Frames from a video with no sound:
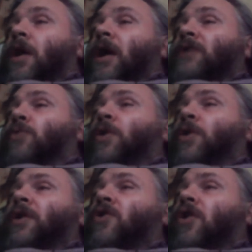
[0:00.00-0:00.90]
as a
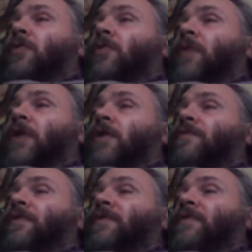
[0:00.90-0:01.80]
working document, I don't
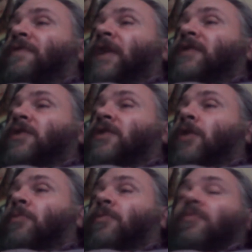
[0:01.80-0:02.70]
think the advancing Noah
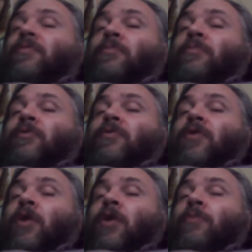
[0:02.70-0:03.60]

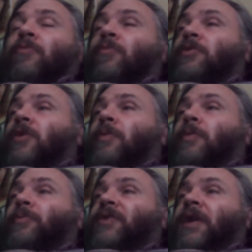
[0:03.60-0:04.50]
movement, which I
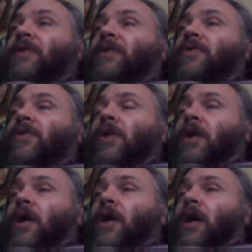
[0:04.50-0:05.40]
represent
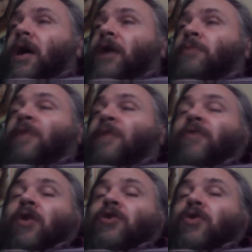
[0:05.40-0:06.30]
as my
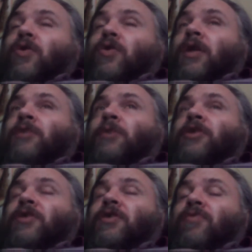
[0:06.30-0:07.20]
theological
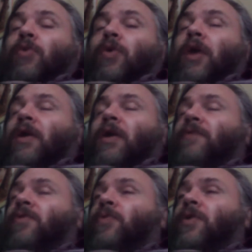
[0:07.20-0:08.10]
expression to the world, I don't
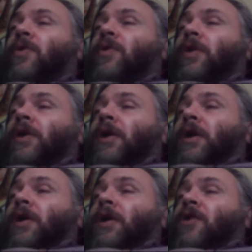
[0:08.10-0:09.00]
think we're
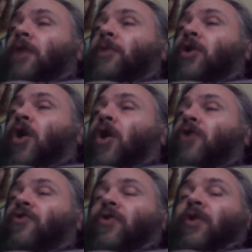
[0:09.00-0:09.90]
terribly
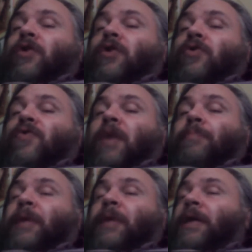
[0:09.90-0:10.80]
contrary to that
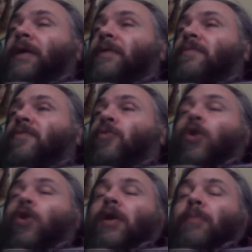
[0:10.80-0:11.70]
being the
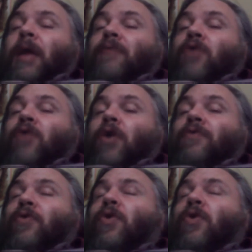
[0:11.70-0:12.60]
working plan of God
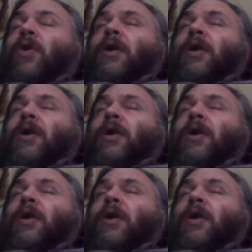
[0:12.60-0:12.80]
for